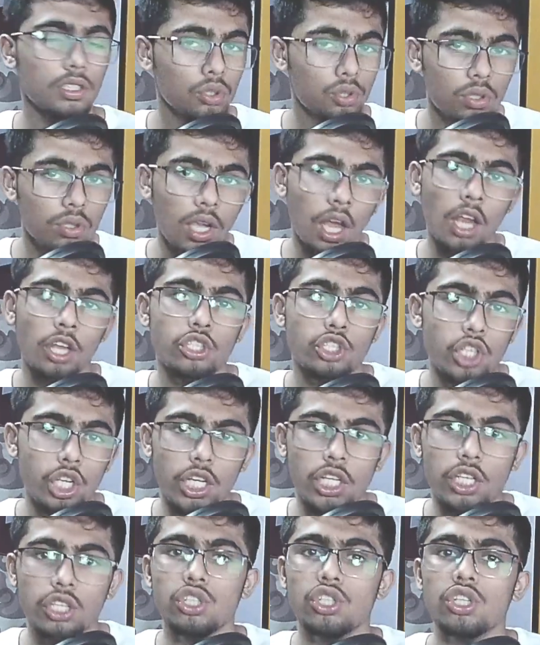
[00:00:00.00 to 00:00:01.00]
You can't
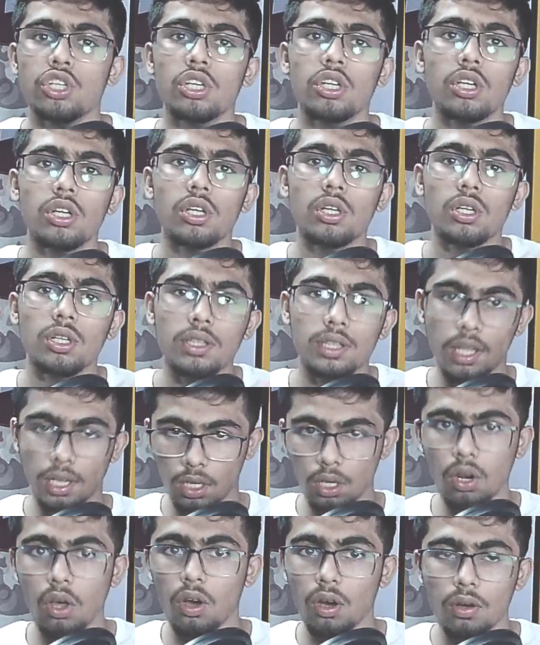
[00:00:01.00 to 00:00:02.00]
change that
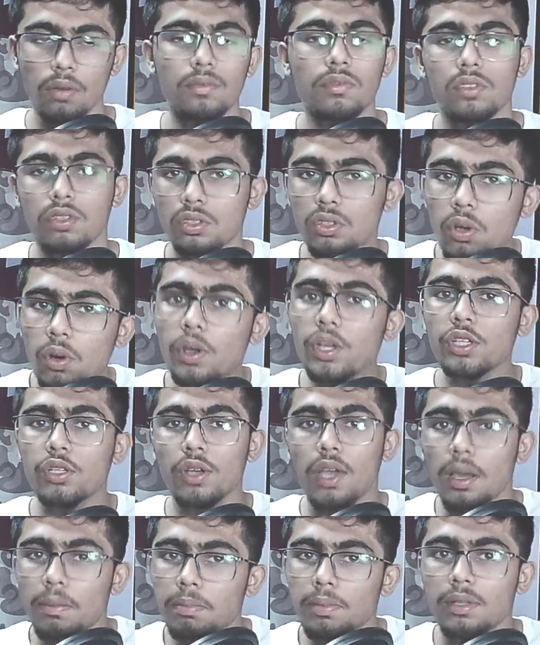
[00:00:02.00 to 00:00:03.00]
law, it's going to
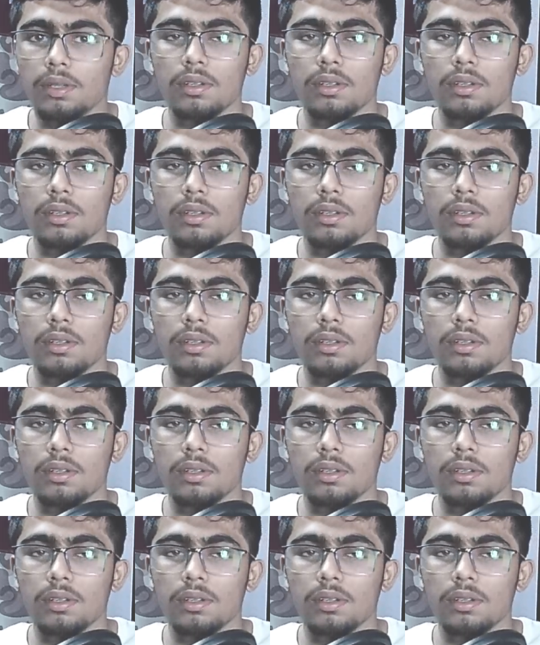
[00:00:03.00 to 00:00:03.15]
happen.